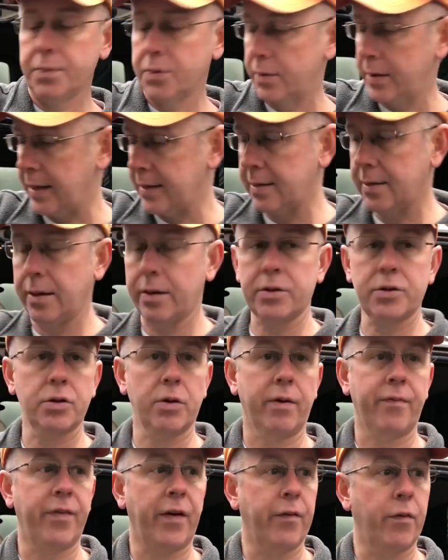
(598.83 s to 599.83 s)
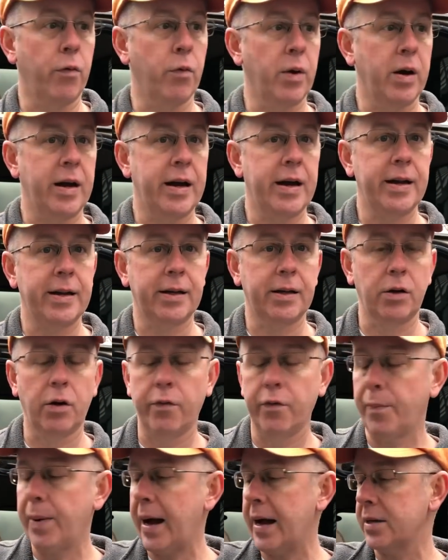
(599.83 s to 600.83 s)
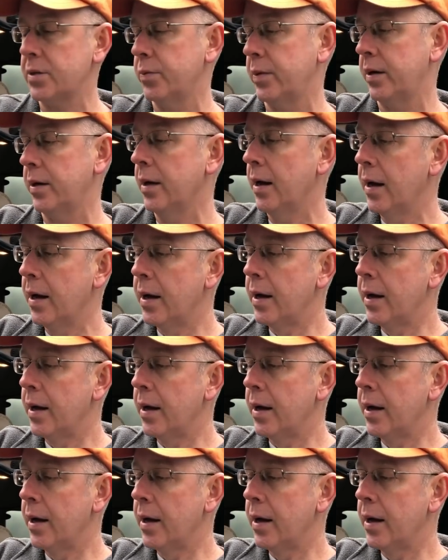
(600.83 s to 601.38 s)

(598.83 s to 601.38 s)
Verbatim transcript: So that's there. So if ever we're hitting an overpass, we